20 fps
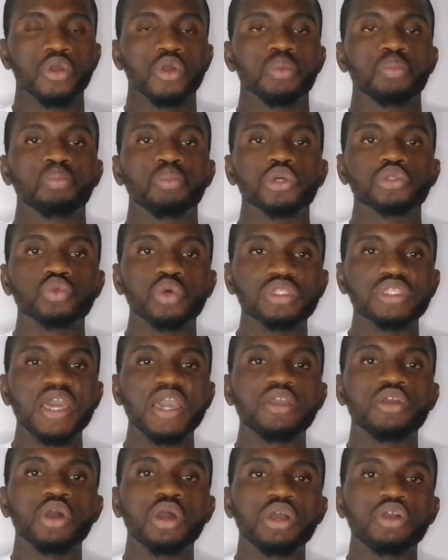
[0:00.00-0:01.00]
But what I
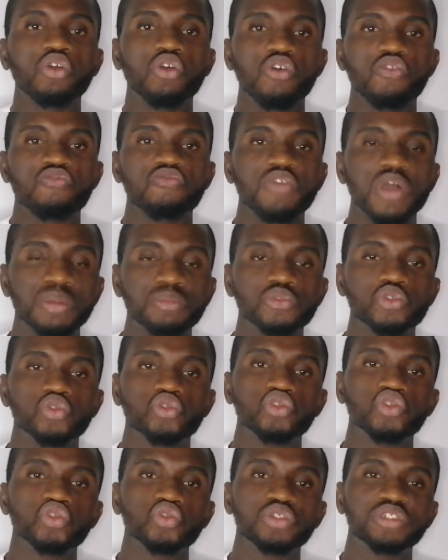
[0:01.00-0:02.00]
can confirm to
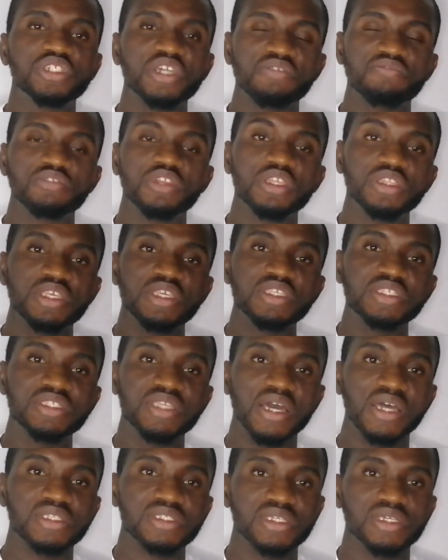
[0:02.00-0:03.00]
you definitely is
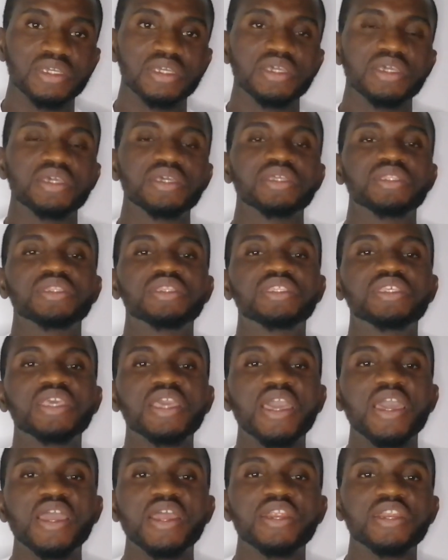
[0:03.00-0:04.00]
that
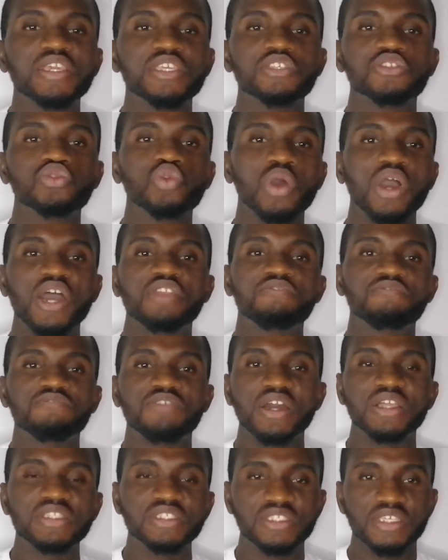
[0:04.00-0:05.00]
there is no
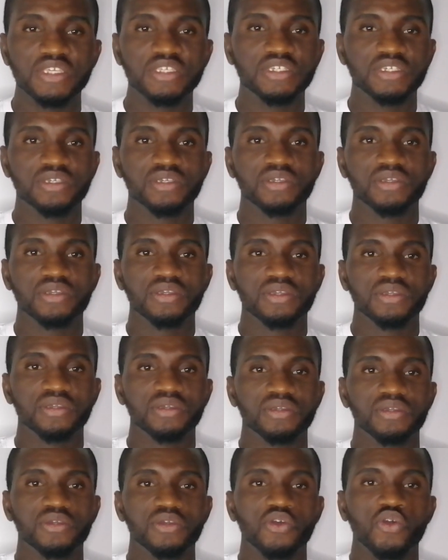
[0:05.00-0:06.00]
advantage
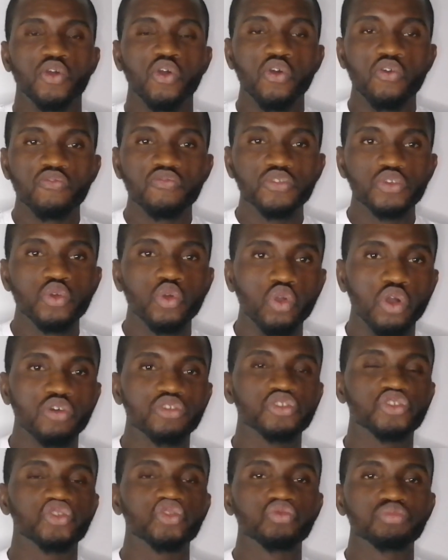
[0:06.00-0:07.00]
of you
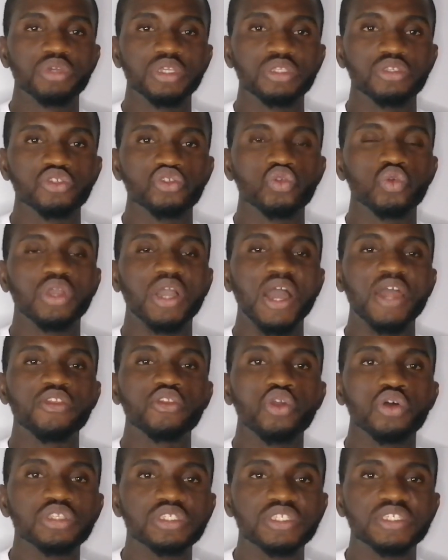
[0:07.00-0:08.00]
consuming. You
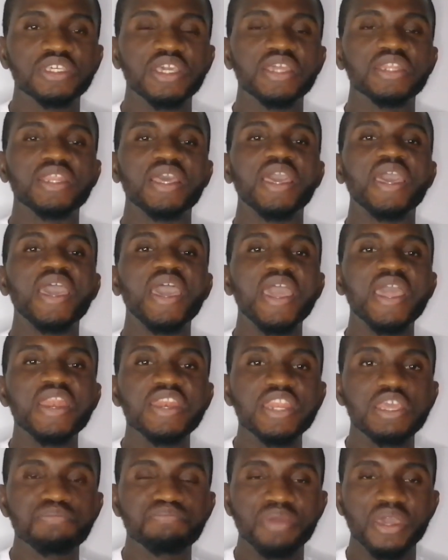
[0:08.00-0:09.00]
cannot gain
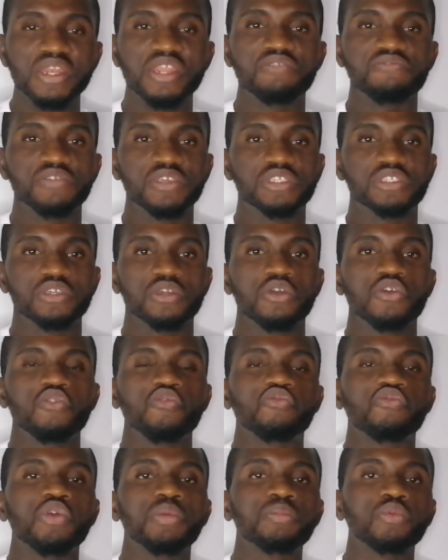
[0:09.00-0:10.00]
any benefit
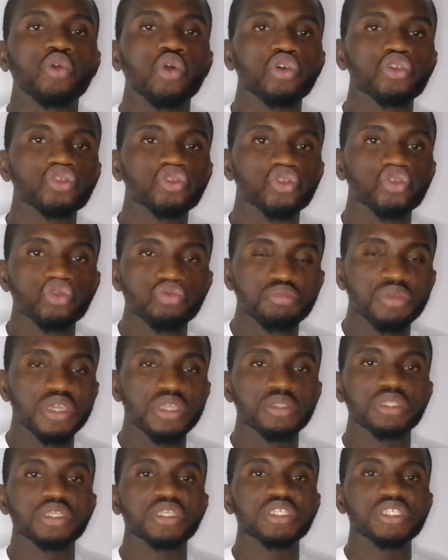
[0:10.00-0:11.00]
from
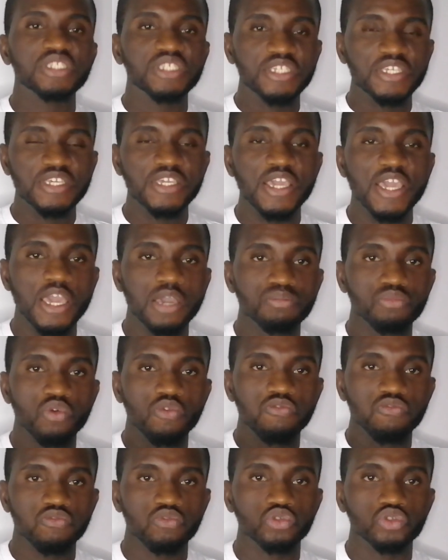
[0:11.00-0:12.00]
consuming GMO
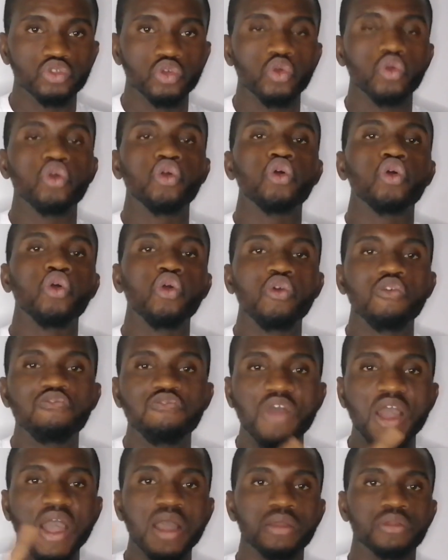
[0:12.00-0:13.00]
food
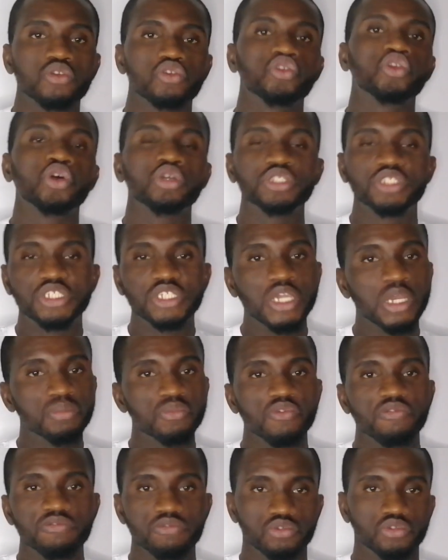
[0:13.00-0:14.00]
over
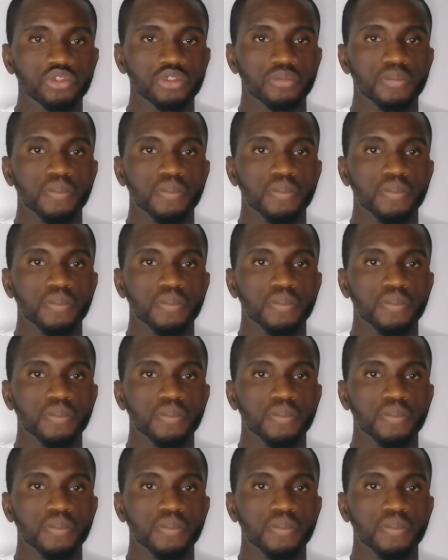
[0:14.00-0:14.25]
non-GMO food.